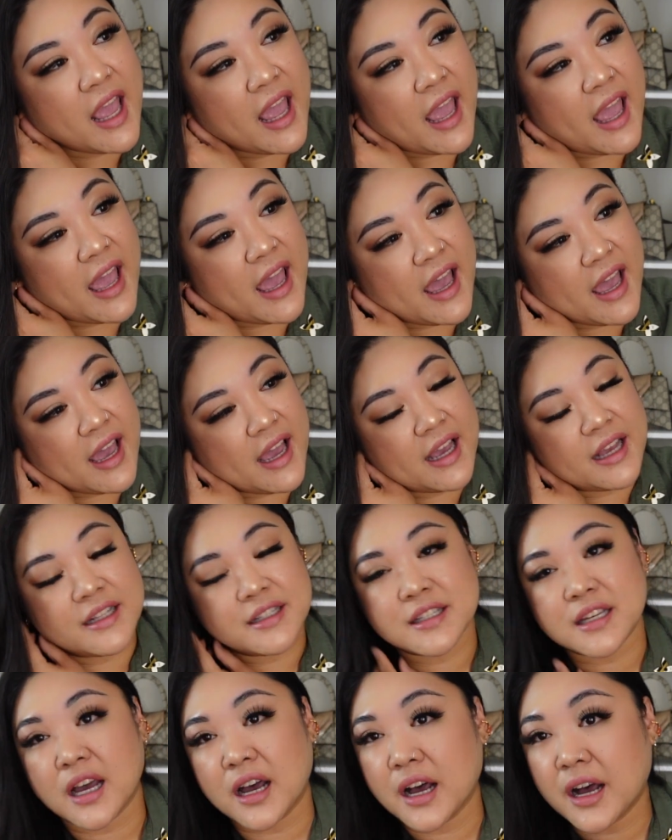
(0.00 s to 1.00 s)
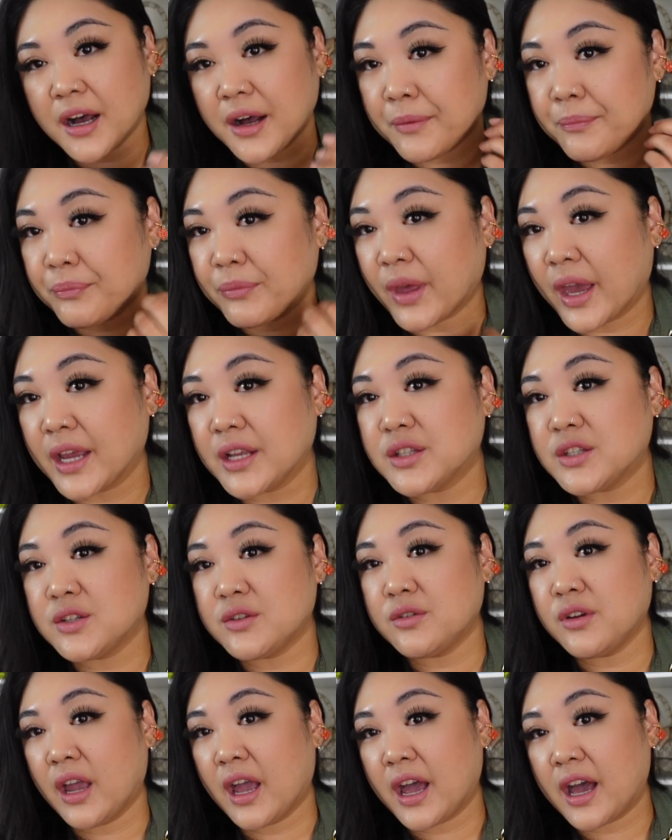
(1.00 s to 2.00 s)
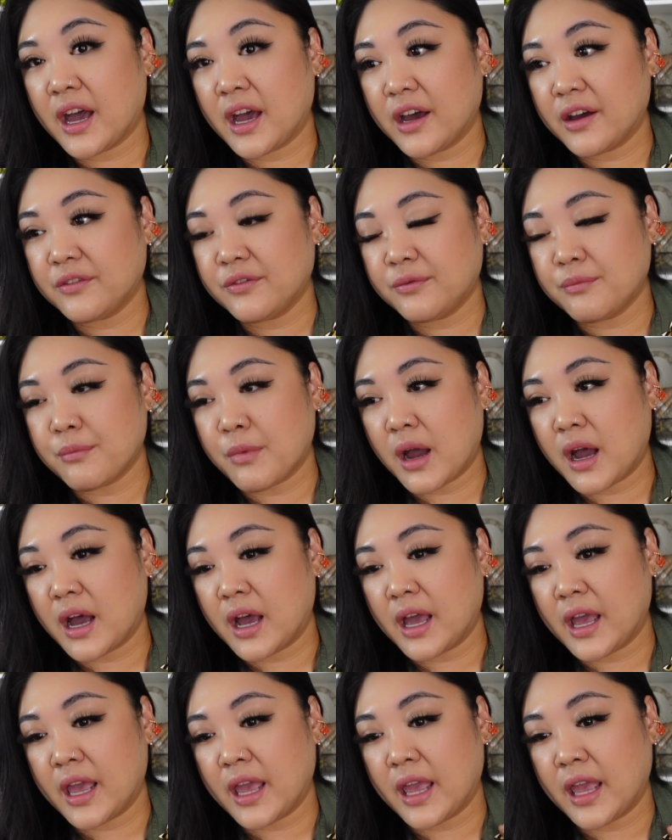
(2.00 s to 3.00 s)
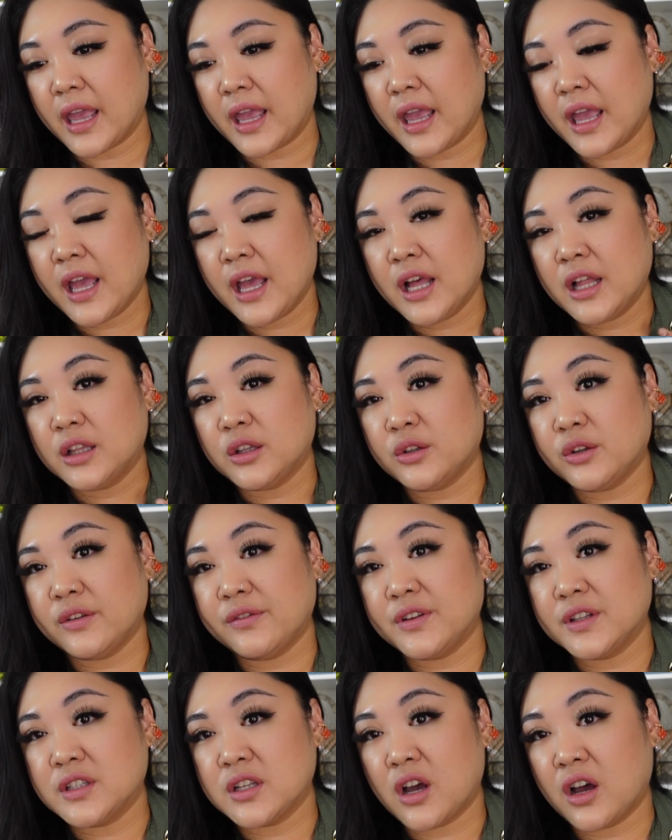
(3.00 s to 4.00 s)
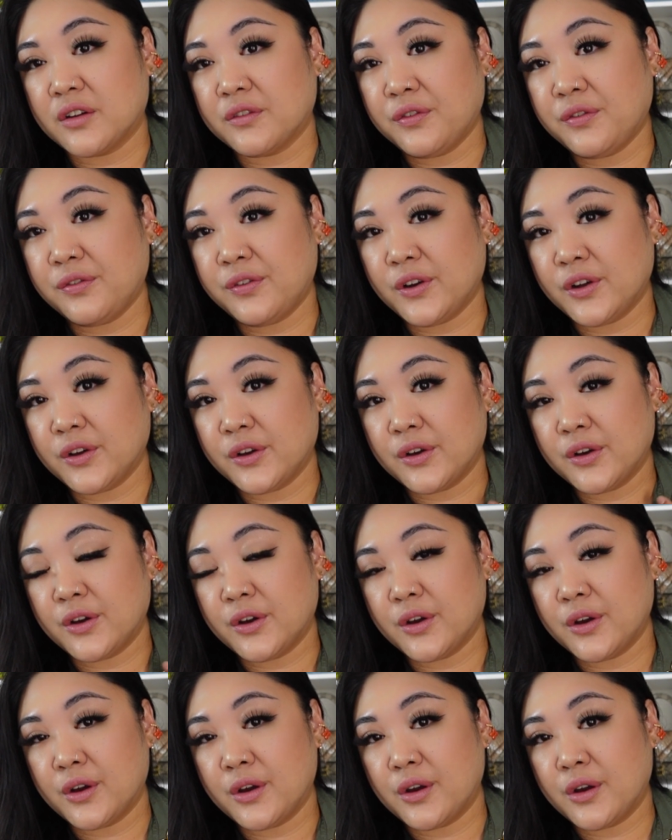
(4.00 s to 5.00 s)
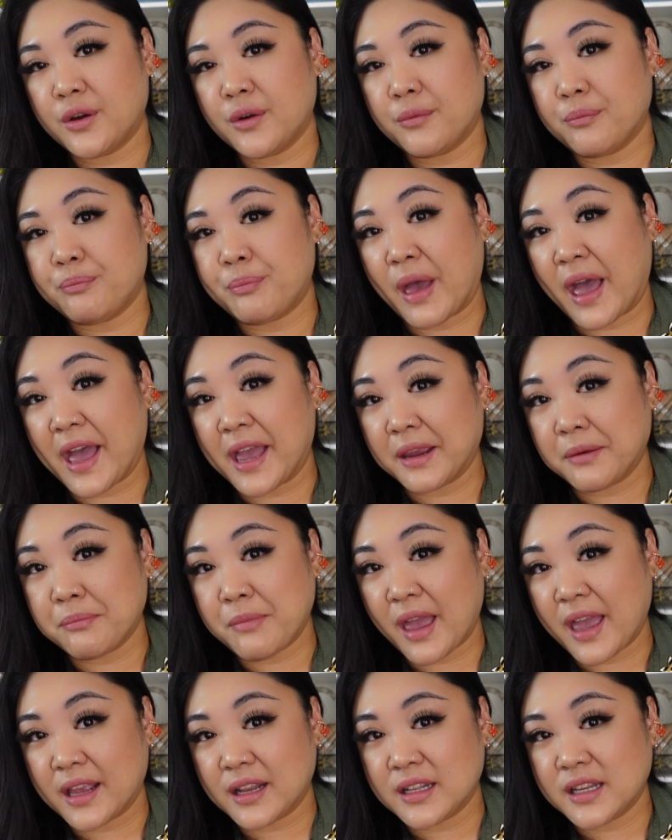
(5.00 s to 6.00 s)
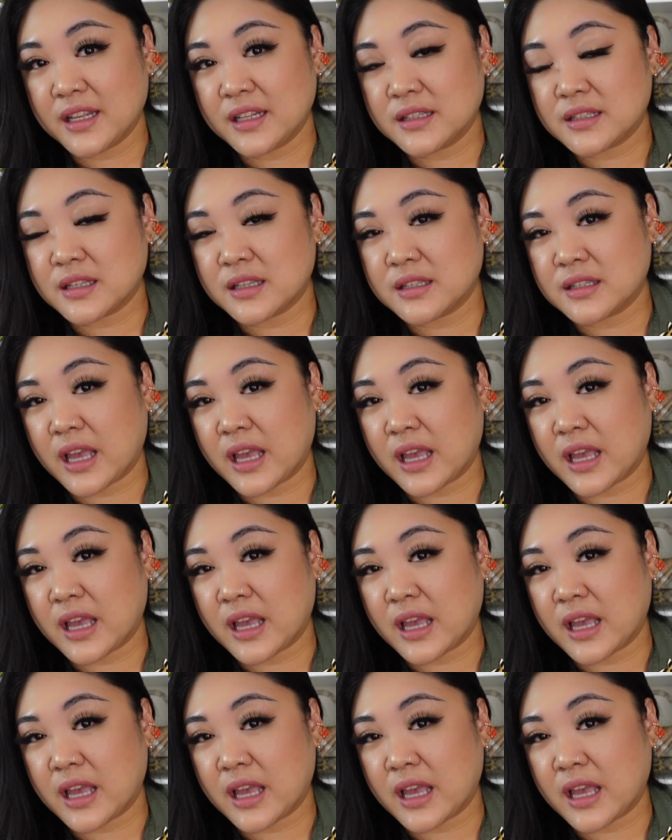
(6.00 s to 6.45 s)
And I do have my Louis Vuitton Fleur bag magnet.